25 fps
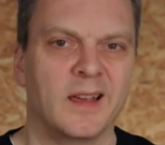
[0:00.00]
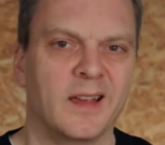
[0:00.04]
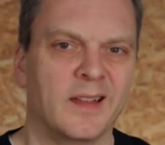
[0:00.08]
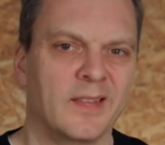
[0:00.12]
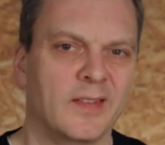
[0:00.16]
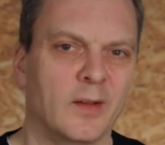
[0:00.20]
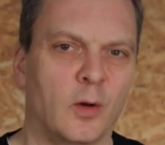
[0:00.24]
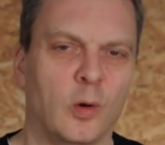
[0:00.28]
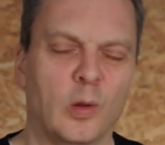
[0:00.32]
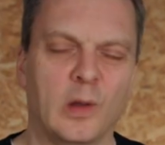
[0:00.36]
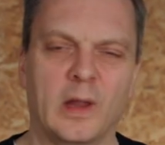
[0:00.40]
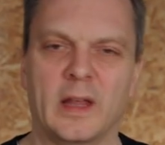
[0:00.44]

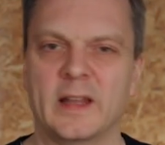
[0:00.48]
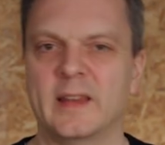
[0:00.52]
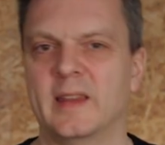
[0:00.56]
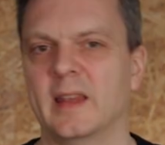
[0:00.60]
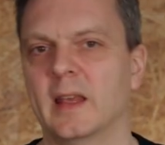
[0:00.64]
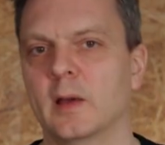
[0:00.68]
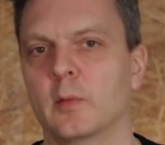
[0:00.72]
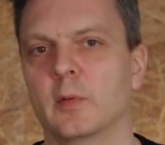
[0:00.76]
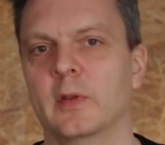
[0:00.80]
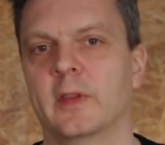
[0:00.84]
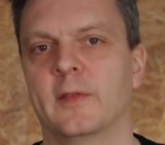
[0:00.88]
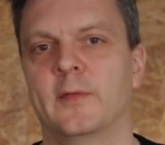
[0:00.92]
The whole
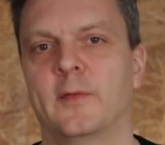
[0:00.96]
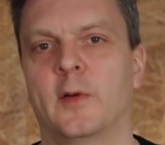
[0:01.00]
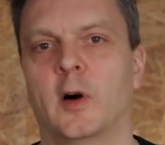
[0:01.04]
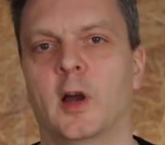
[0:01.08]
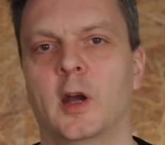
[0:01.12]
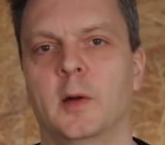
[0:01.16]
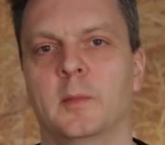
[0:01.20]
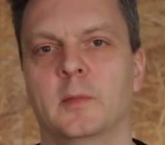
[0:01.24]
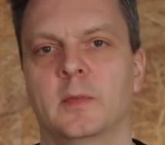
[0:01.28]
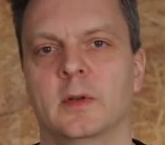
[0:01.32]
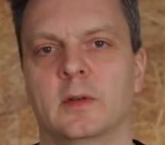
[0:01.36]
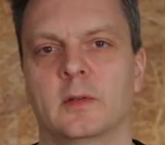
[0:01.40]
idea with the
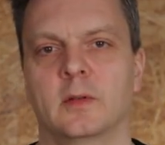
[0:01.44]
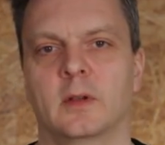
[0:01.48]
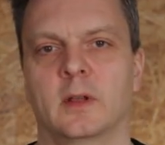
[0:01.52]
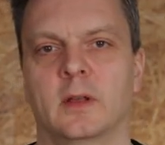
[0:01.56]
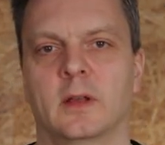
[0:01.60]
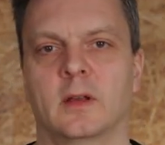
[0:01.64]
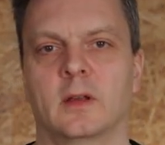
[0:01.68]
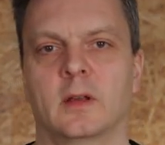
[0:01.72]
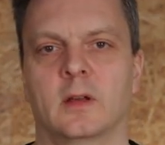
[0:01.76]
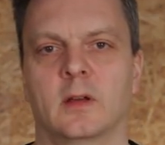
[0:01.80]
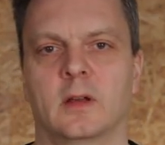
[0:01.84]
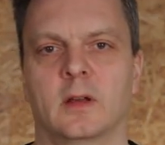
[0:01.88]
farm,
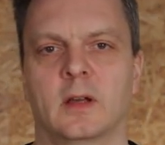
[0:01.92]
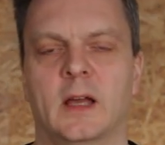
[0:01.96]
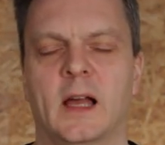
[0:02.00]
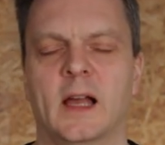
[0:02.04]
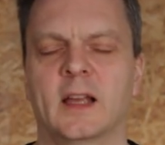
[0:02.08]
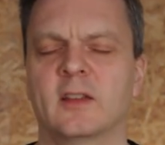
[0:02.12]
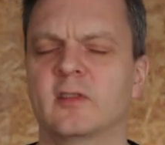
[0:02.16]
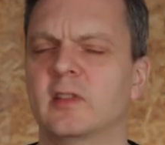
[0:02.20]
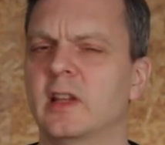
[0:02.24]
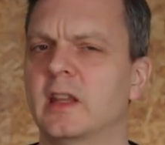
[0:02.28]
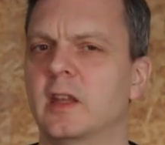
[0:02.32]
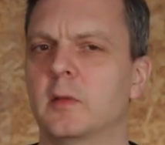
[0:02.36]

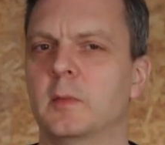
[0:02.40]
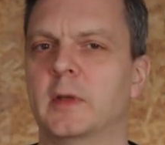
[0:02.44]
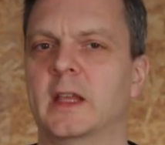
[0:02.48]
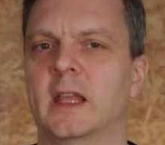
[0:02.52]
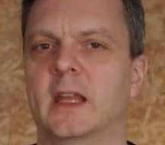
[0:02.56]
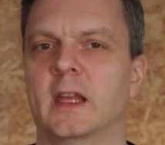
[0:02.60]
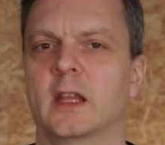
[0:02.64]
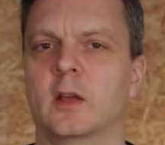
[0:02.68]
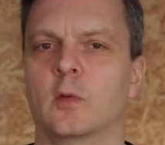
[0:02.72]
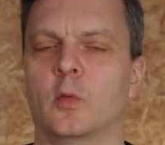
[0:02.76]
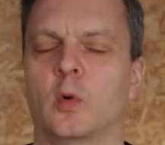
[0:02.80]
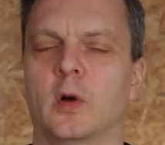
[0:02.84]
actually in the
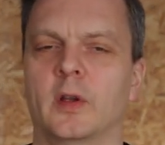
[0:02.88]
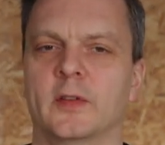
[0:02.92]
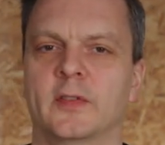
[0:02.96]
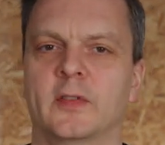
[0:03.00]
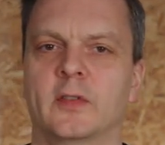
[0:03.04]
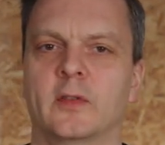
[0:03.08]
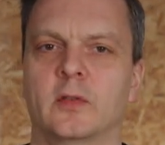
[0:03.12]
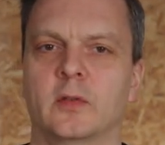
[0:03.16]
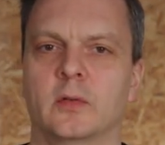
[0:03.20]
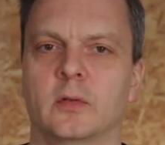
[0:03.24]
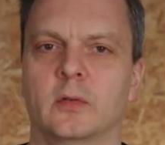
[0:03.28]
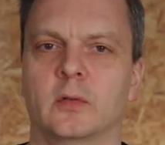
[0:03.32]
beginning, was
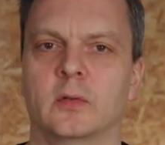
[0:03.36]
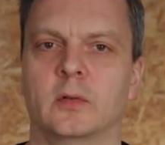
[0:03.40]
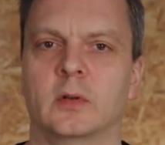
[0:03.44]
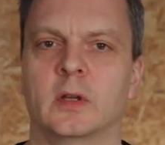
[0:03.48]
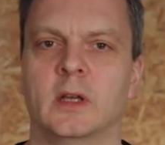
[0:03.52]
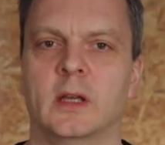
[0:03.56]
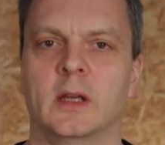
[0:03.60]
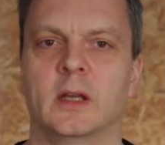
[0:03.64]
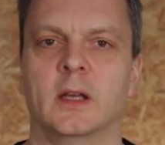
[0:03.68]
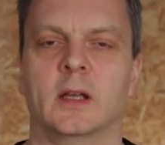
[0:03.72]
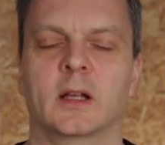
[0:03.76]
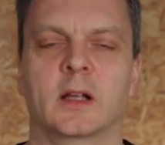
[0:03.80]
to
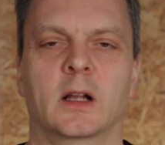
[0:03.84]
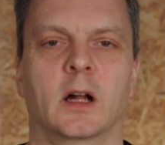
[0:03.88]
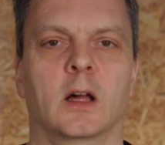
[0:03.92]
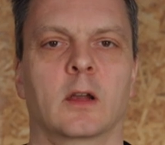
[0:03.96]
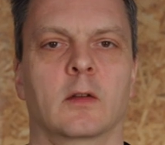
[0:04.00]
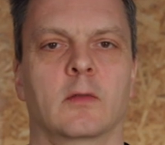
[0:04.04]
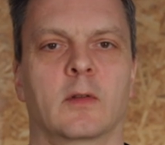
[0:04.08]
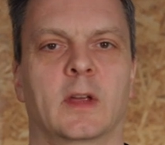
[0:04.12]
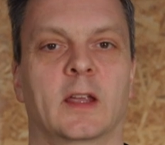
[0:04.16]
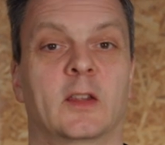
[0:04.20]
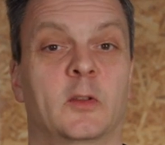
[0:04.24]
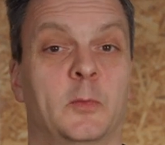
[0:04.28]
kind
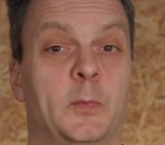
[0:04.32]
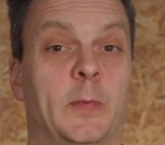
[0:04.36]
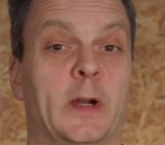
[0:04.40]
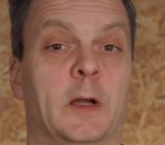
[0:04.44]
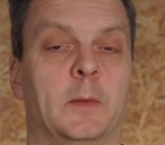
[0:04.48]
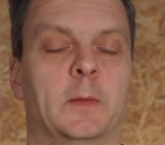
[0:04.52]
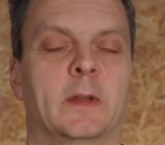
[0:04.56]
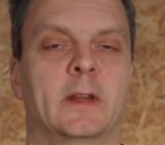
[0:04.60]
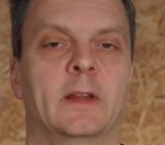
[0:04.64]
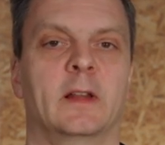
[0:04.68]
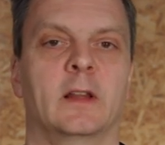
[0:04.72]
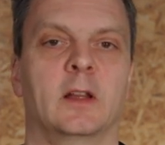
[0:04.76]
of
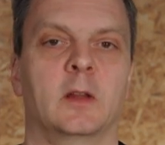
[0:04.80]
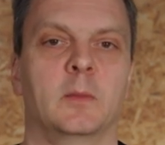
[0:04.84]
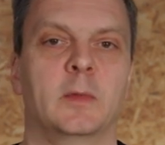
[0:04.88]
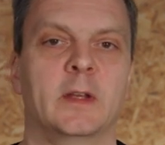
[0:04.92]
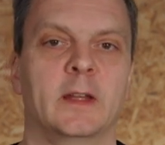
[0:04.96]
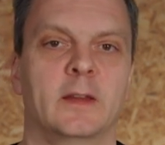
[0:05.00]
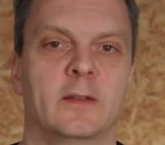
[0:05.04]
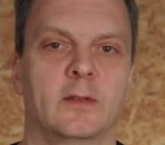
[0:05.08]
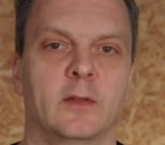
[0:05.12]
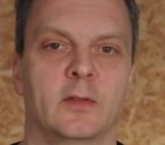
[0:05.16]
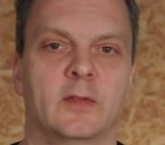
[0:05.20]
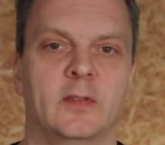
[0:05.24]
experiment a little
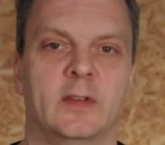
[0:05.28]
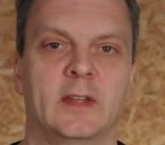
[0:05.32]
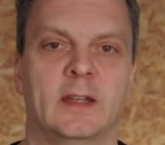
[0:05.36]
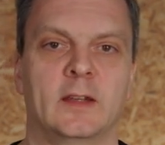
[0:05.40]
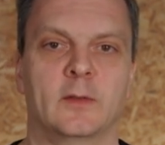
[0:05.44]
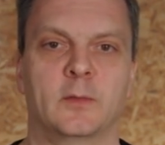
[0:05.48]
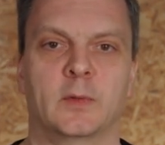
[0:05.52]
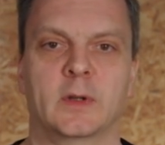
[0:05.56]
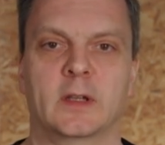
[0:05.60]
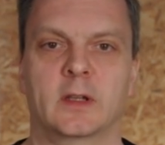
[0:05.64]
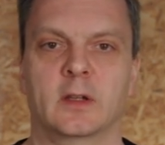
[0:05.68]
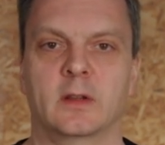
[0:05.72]
bit to see
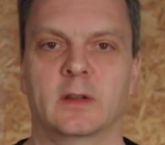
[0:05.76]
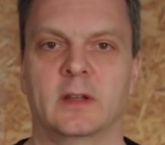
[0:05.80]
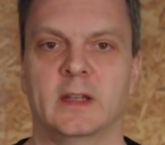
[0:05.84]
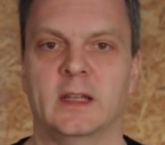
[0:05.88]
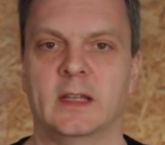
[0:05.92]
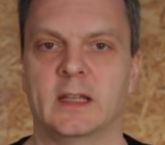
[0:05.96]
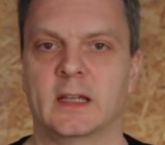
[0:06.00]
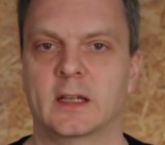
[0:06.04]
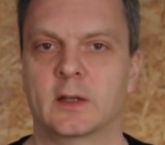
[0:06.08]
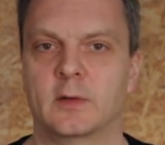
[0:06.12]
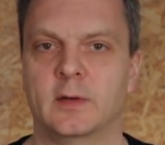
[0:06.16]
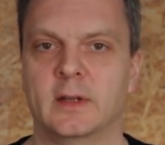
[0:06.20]
if we could
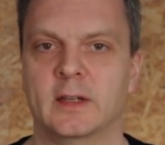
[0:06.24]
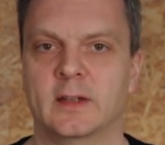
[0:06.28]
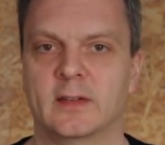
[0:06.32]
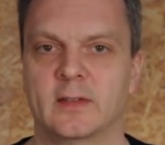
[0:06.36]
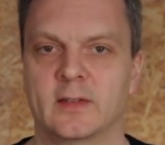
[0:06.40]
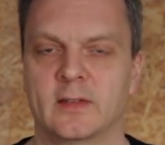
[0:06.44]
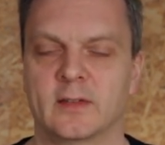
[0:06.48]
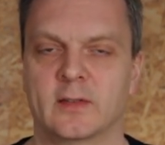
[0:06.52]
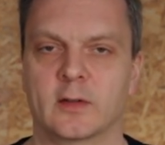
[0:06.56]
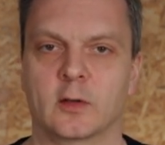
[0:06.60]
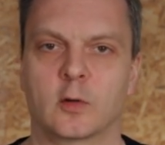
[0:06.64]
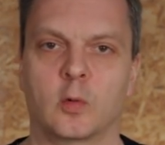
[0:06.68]

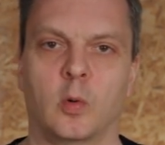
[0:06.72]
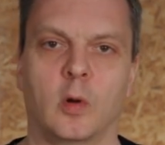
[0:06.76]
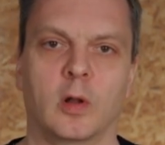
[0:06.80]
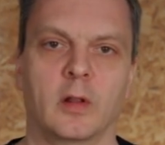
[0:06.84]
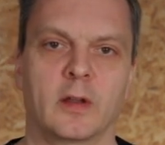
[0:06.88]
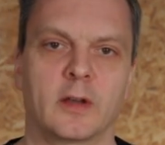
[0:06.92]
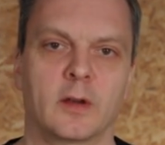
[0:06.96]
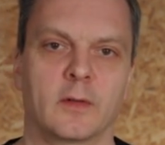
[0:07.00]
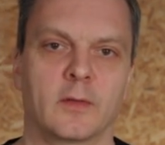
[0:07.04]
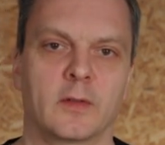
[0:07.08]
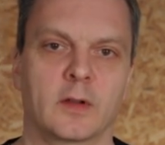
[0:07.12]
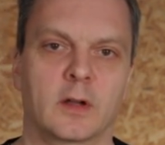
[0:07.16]
increase the
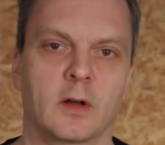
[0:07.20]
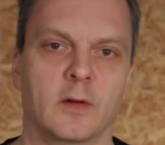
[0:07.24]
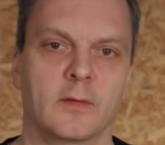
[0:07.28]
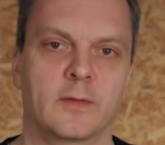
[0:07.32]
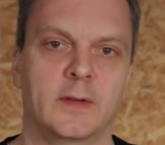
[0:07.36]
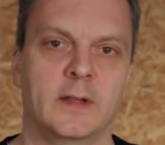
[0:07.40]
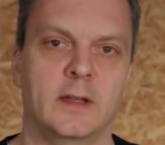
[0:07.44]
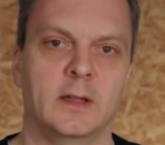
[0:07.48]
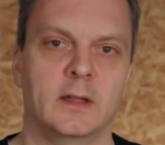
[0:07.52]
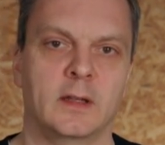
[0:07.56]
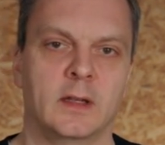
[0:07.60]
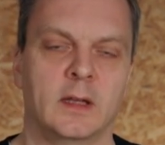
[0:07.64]
quality of the
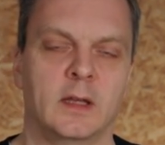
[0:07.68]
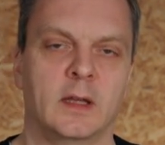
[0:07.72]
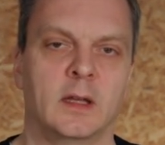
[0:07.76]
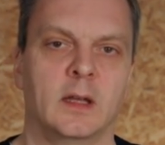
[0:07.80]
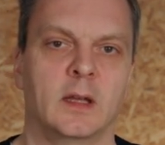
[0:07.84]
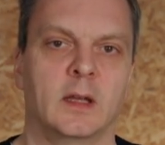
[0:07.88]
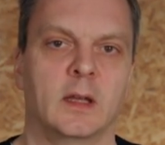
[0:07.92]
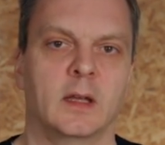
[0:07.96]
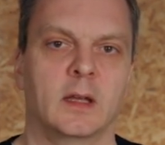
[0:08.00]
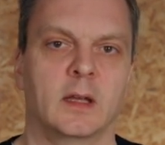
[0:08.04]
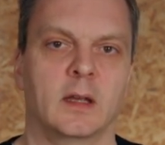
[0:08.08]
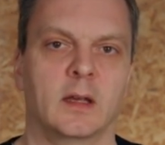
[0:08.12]
coffee
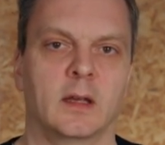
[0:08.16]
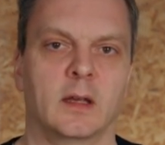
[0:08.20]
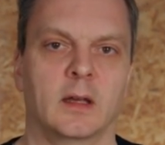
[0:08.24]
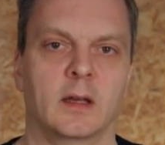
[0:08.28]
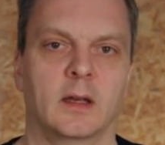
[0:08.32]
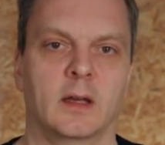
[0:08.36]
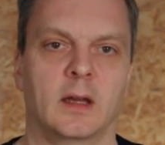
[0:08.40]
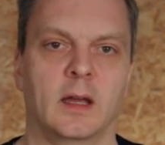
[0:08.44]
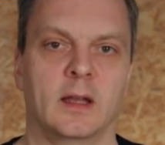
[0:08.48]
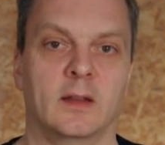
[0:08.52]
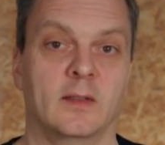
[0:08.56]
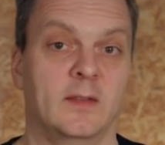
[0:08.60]

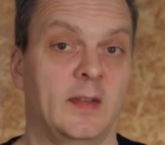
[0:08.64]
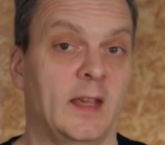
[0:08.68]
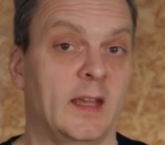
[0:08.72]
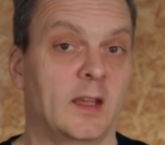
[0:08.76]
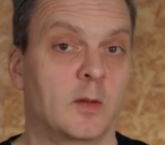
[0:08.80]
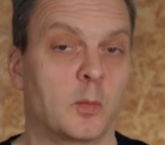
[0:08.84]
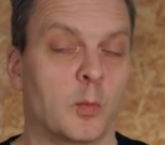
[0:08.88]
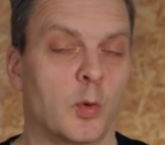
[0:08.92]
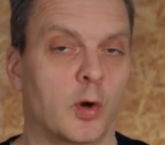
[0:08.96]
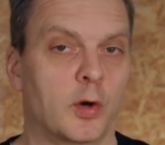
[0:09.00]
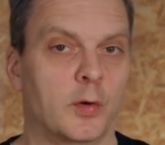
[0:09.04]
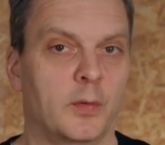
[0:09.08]
and
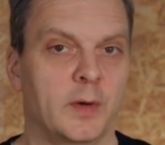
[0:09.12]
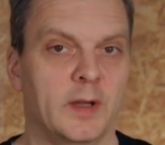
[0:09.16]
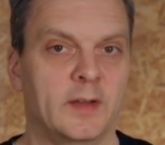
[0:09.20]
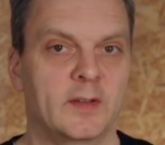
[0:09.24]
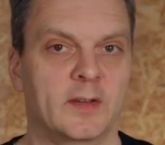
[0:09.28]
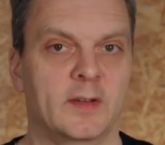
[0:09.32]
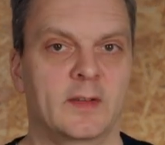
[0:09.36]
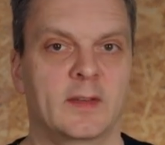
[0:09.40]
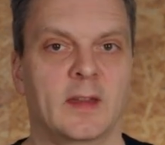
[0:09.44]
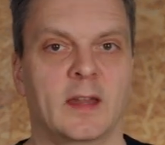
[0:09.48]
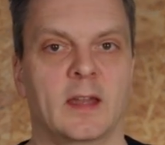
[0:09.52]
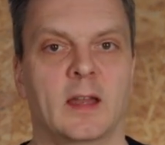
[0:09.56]
take more
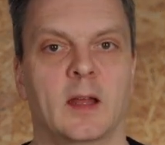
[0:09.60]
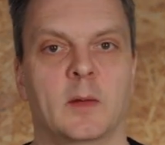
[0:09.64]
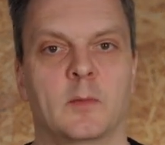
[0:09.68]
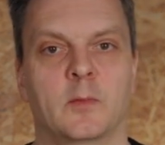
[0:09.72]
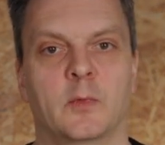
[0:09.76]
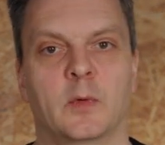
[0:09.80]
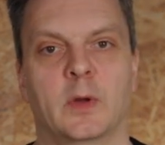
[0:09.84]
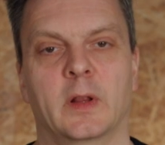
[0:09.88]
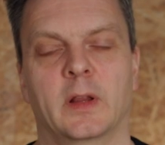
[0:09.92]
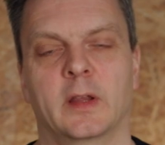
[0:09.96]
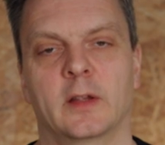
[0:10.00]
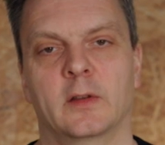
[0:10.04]
risk than I'm
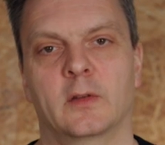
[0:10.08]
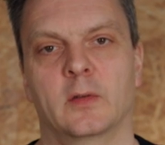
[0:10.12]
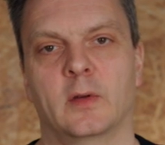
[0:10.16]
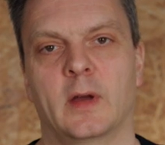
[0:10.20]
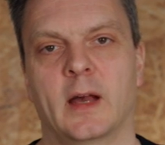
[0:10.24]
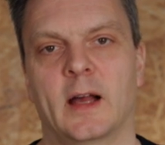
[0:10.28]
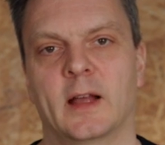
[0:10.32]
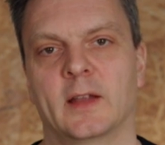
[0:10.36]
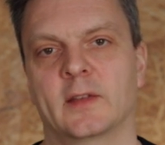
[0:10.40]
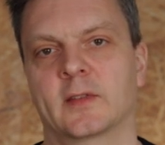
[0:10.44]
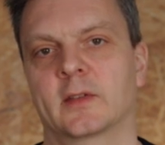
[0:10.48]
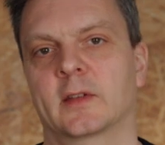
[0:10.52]
willing
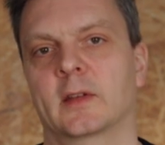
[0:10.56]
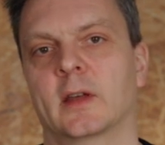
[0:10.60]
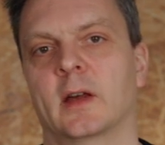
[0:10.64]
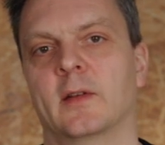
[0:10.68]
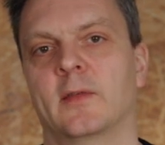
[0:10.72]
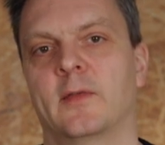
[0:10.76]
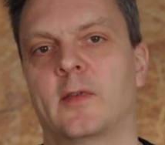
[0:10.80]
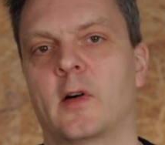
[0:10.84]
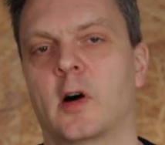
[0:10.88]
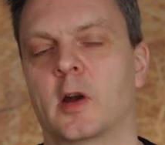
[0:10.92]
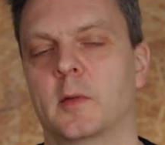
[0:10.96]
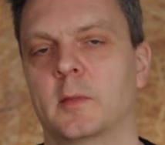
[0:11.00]
to ask a
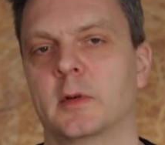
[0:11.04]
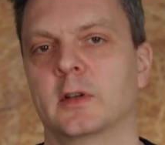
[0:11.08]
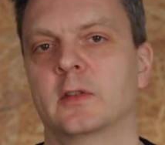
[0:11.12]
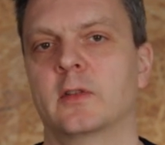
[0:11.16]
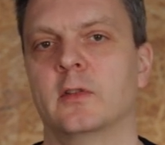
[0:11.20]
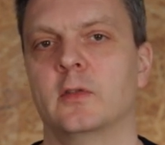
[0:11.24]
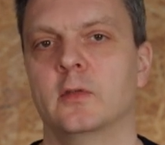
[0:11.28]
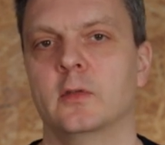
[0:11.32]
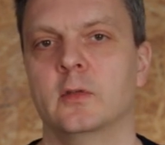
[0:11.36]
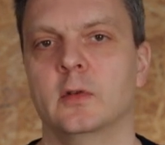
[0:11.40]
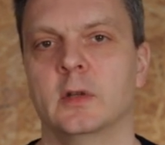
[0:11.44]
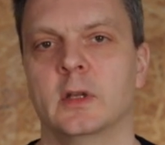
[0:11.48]
farmer to
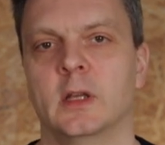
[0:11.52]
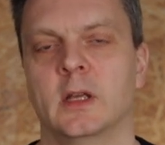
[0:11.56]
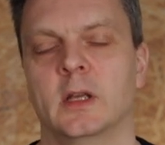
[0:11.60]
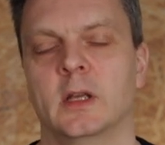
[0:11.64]
do.